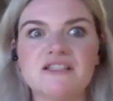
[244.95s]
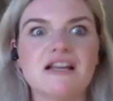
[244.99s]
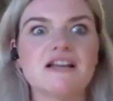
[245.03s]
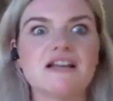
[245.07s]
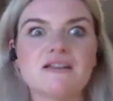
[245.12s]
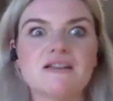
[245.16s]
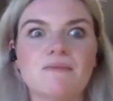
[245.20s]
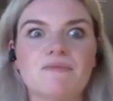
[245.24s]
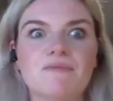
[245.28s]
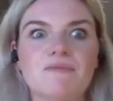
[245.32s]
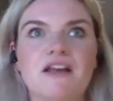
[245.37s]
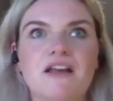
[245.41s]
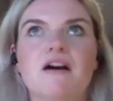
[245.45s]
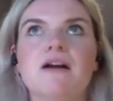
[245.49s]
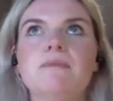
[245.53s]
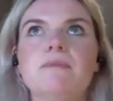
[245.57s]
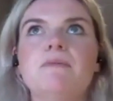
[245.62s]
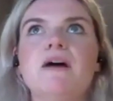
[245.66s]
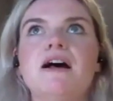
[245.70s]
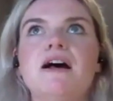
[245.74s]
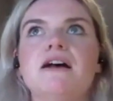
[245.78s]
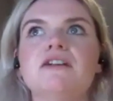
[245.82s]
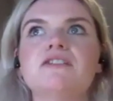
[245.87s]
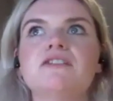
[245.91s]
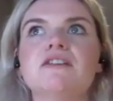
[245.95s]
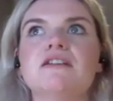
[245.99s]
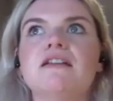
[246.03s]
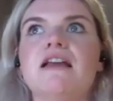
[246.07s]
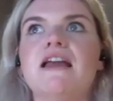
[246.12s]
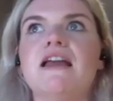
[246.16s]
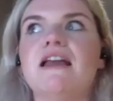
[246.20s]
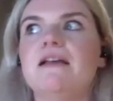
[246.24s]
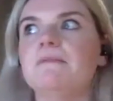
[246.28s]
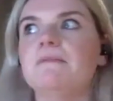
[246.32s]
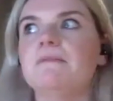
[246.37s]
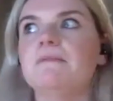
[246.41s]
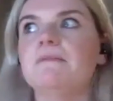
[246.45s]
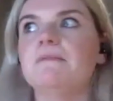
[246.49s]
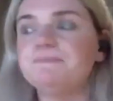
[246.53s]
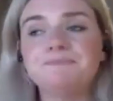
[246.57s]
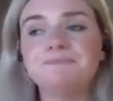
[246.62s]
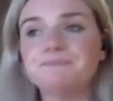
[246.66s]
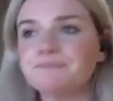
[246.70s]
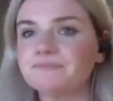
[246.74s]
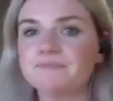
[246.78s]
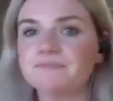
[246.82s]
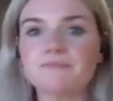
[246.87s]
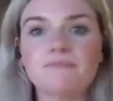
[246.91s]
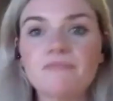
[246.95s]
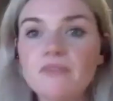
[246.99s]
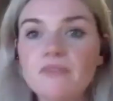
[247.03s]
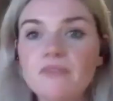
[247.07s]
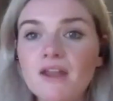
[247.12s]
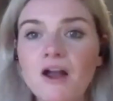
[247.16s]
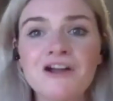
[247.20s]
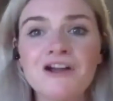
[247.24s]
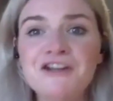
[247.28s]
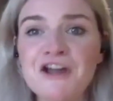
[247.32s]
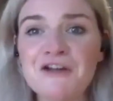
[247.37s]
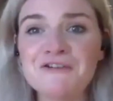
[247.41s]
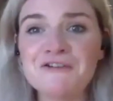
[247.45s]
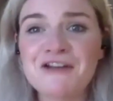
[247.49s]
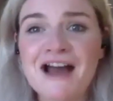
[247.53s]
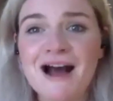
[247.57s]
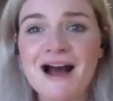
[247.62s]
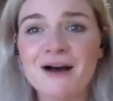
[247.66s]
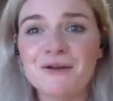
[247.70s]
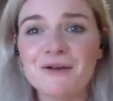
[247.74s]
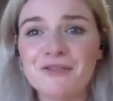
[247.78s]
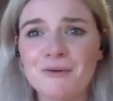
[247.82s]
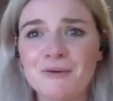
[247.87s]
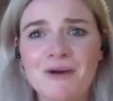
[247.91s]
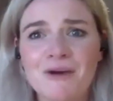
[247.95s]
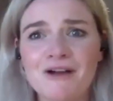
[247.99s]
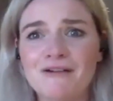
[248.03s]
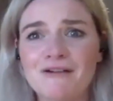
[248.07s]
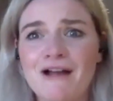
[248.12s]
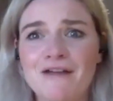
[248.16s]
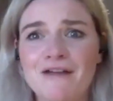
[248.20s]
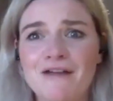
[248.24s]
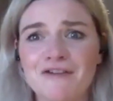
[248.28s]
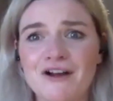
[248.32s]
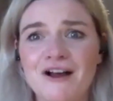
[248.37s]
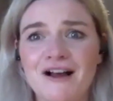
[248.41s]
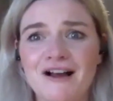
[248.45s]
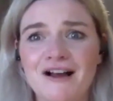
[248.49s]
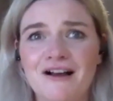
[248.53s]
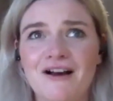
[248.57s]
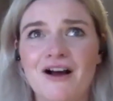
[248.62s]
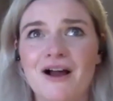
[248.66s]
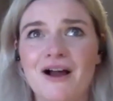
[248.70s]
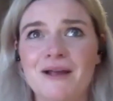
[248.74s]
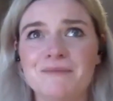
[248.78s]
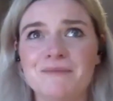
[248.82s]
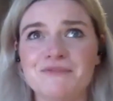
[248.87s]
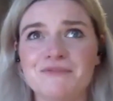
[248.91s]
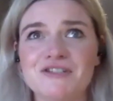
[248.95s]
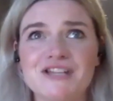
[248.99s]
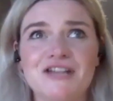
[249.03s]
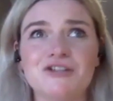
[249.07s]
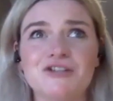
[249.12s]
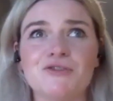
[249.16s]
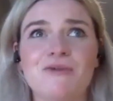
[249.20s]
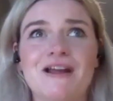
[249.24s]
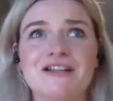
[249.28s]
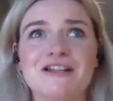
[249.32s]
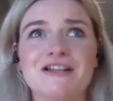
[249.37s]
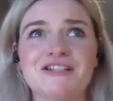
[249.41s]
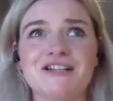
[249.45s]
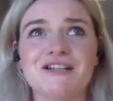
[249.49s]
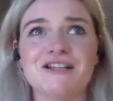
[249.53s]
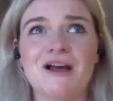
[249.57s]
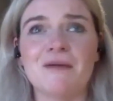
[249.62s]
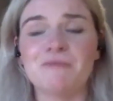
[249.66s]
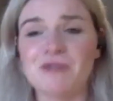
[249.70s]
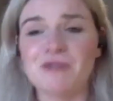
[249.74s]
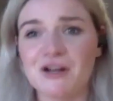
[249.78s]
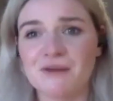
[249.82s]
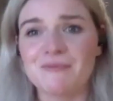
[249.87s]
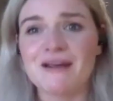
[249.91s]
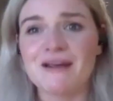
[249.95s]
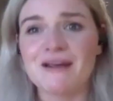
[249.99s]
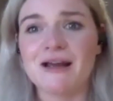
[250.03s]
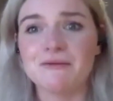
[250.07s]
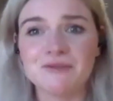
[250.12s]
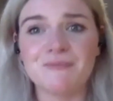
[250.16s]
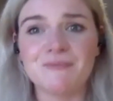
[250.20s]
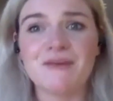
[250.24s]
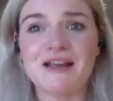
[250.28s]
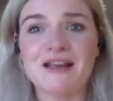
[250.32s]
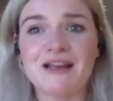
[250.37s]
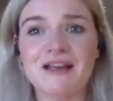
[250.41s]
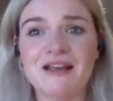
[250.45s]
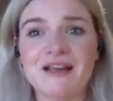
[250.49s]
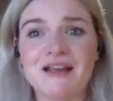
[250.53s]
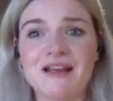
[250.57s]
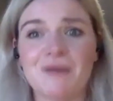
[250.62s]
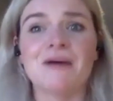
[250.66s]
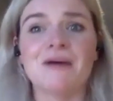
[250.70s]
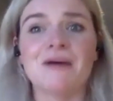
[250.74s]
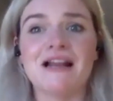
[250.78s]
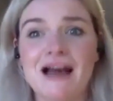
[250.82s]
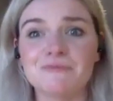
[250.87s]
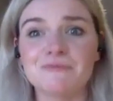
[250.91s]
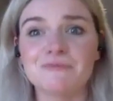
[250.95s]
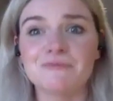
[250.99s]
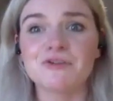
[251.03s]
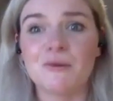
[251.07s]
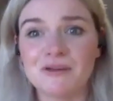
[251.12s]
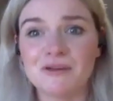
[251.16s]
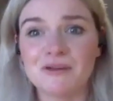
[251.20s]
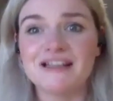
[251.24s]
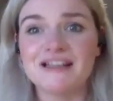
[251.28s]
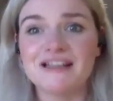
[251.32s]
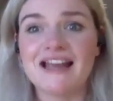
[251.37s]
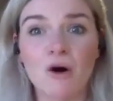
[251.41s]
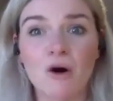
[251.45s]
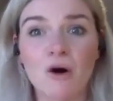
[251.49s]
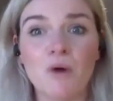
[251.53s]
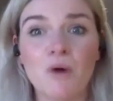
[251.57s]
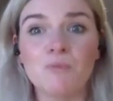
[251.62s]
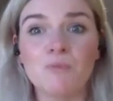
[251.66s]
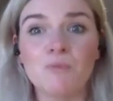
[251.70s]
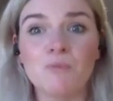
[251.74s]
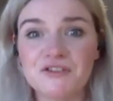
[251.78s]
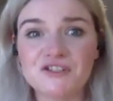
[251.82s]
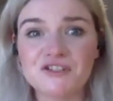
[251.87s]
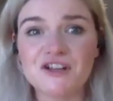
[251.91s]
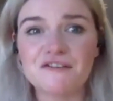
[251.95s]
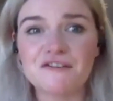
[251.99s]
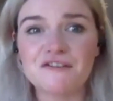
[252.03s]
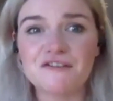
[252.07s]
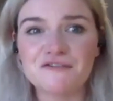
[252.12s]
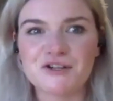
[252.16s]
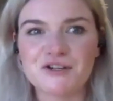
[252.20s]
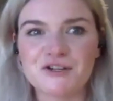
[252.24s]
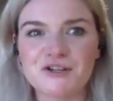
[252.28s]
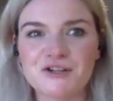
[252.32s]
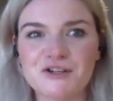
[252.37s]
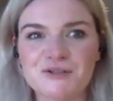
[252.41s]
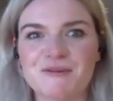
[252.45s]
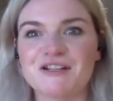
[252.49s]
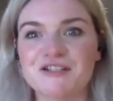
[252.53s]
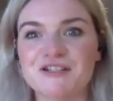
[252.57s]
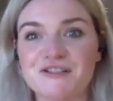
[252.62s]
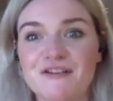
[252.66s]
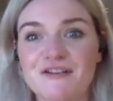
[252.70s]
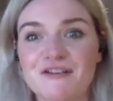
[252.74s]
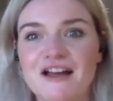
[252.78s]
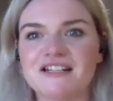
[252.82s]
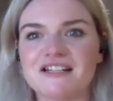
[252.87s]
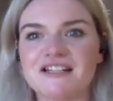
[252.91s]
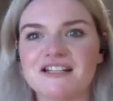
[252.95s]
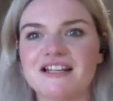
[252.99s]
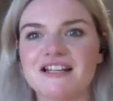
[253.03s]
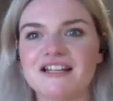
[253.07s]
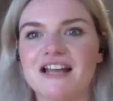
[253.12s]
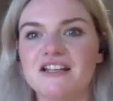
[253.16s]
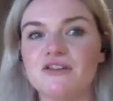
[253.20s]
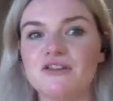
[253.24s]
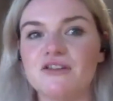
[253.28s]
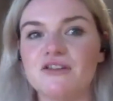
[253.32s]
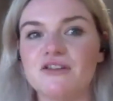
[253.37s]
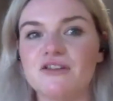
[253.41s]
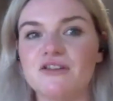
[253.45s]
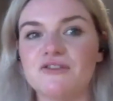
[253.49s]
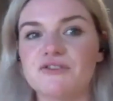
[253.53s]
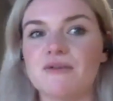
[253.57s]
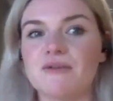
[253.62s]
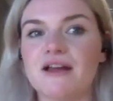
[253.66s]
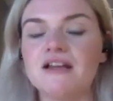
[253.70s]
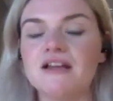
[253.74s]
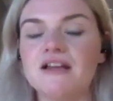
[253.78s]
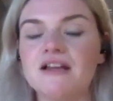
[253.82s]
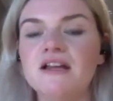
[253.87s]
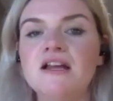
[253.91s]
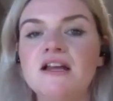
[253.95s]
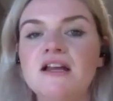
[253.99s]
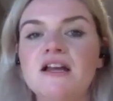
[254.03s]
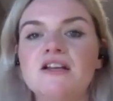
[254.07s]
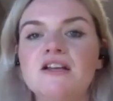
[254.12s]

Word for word: That's something I personally. I know now that wherever I'm situated, I'm going to be able to pick up my laptop and get on with stuff just because I've had to get used to it.